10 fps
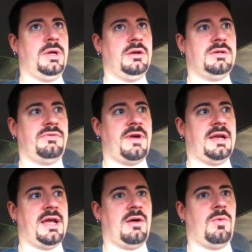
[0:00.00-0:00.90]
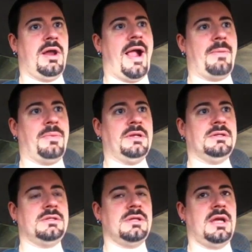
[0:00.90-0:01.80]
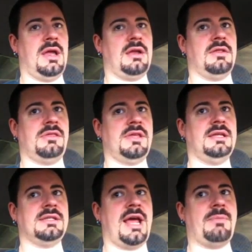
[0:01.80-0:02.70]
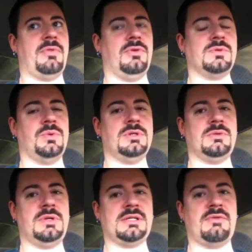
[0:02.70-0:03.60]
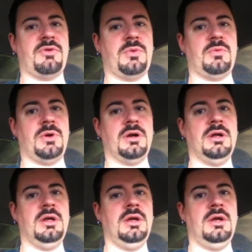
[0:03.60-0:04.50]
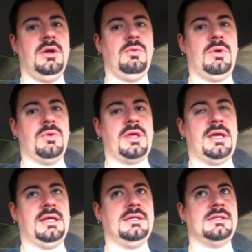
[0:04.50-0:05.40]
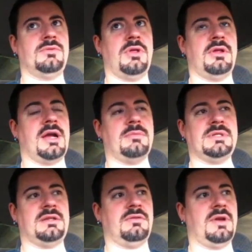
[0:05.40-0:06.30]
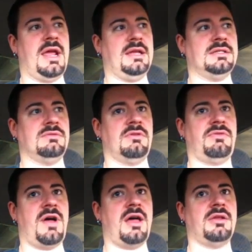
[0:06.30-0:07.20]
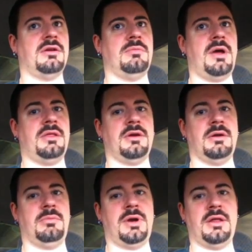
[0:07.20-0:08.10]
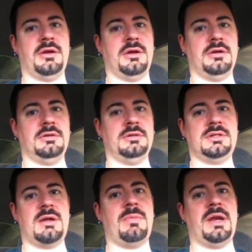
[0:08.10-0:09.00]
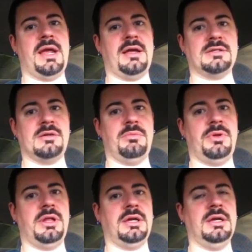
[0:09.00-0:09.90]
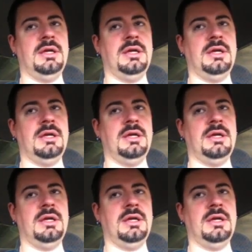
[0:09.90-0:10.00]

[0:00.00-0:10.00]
to find out what happens and the things that happen, those wounds that we suffer when we're kids, whether it comes at the hands of a father, a mother, a brother, somebody else, a bully.